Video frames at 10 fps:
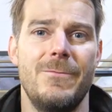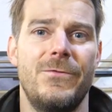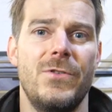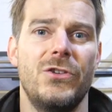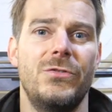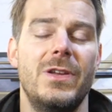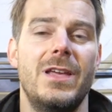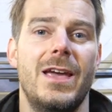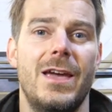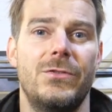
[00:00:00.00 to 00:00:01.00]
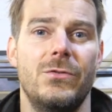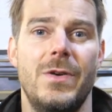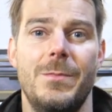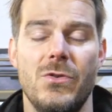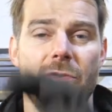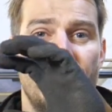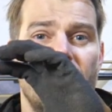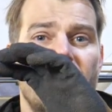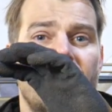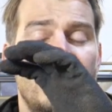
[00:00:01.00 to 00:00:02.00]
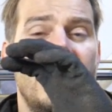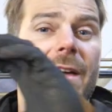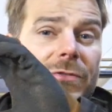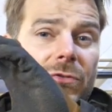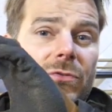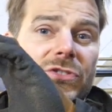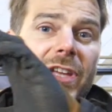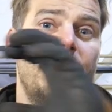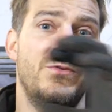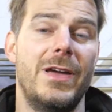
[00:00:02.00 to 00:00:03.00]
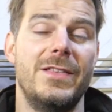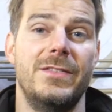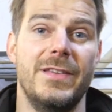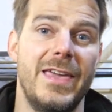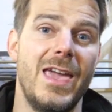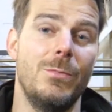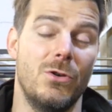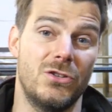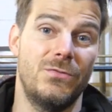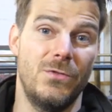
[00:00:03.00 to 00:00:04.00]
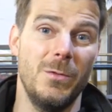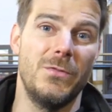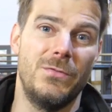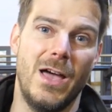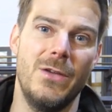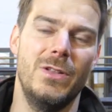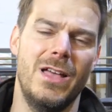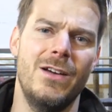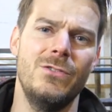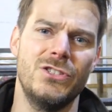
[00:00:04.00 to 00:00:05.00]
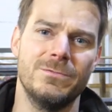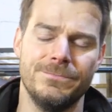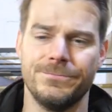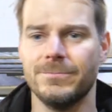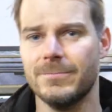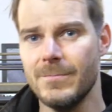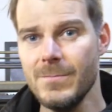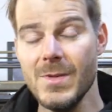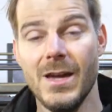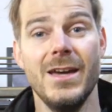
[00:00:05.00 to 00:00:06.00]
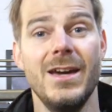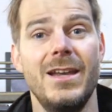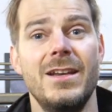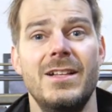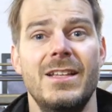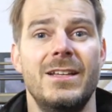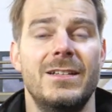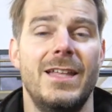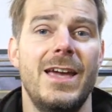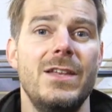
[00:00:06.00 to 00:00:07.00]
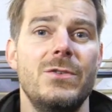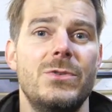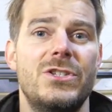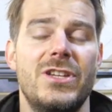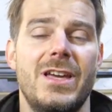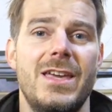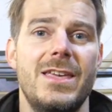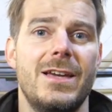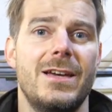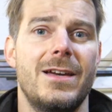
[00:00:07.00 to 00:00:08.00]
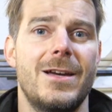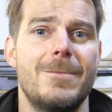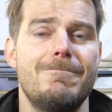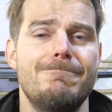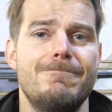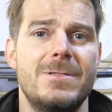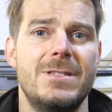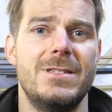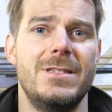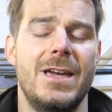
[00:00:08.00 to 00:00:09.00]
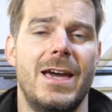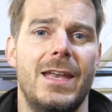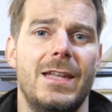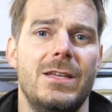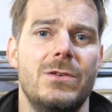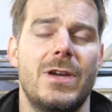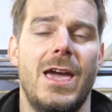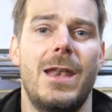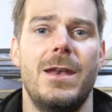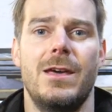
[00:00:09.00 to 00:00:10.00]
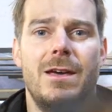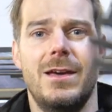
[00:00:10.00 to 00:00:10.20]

first we have to separate the gearbox from the flywheel house, and then you would say, you can